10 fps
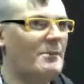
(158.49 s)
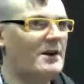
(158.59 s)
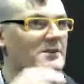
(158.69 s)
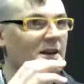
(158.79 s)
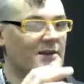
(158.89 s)

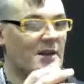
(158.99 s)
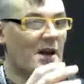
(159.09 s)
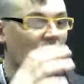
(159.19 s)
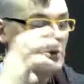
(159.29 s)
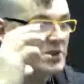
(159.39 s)
is
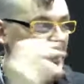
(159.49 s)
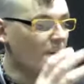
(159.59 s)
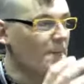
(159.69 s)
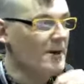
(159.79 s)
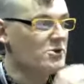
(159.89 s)
you take
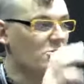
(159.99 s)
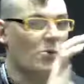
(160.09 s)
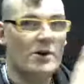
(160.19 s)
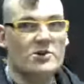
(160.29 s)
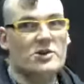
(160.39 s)
a picture you
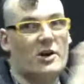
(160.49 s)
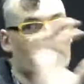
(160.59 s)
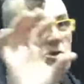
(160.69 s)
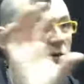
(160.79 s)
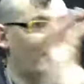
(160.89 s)
want to
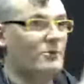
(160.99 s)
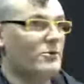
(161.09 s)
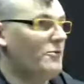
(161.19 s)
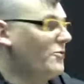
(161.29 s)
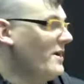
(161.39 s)
share like
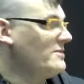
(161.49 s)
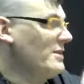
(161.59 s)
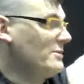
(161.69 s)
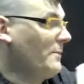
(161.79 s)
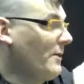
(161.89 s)
with your friends
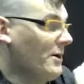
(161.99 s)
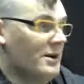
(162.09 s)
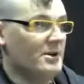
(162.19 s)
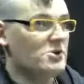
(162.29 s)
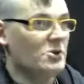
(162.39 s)
at the
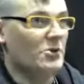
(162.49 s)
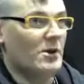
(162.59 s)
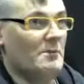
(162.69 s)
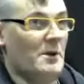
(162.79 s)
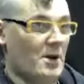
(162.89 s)
party and show
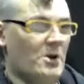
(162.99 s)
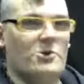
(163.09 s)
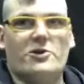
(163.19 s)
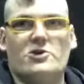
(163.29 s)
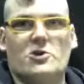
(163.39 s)
them.
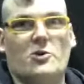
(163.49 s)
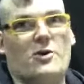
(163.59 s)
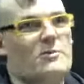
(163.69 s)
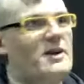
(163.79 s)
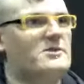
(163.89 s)
You can show
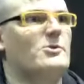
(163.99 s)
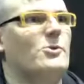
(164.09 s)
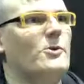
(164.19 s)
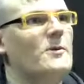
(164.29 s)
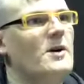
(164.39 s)
them. That's
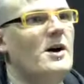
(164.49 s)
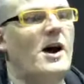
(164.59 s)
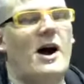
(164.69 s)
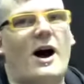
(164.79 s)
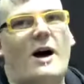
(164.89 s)
cool.
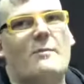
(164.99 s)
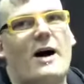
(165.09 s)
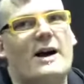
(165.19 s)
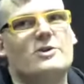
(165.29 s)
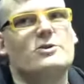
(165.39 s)

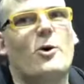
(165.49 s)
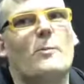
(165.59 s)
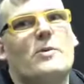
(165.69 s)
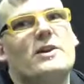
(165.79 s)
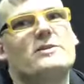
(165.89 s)
I just
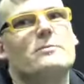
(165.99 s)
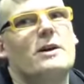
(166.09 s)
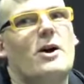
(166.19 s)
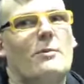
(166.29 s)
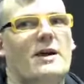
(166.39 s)
hope it doesn't
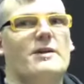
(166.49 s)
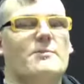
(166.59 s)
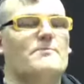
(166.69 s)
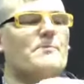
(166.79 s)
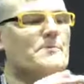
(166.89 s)
become like
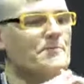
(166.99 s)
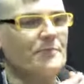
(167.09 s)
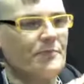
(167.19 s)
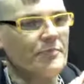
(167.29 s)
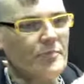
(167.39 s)

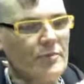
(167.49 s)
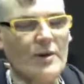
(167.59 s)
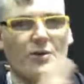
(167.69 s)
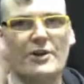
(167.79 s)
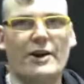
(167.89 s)

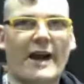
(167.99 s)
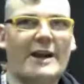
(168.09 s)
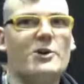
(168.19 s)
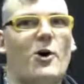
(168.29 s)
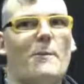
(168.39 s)
the
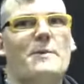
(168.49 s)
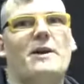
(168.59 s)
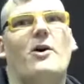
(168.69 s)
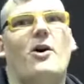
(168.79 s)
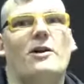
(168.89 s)
end-all
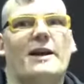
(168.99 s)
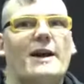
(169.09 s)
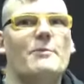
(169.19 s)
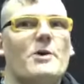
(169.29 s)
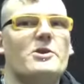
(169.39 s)
be-all. Like,
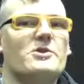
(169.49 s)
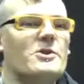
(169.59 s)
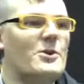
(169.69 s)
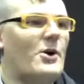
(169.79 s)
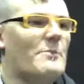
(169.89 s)
I'm
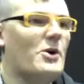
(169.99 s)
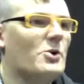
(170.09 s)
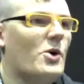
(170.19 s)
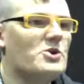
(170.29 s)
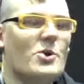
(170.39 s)

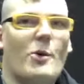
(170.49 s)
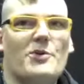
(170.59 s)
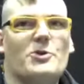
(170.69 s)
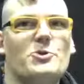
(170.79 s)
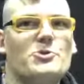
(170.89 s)
not quite sure I
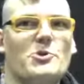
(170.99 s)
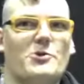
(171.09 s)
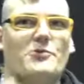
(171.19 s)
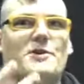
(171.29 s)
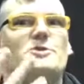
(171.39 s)
want the user
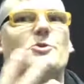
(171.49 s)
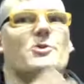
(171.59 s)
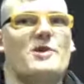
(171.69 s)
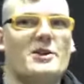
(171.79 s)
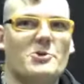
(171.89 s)
interface to go
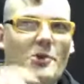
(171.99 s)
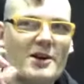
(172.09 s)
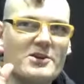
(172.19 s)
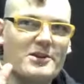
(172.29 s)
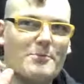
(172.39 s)
in that
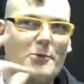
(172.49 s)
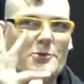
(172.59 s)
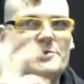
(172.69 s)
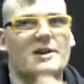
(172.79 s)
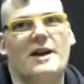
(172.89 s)
direction
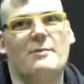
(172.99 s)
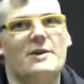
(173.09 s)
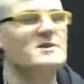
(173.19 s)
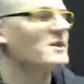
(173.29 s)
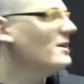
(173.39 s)
per se
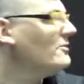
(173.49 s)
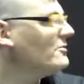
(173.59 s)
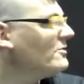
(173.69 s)
myself. Yeah.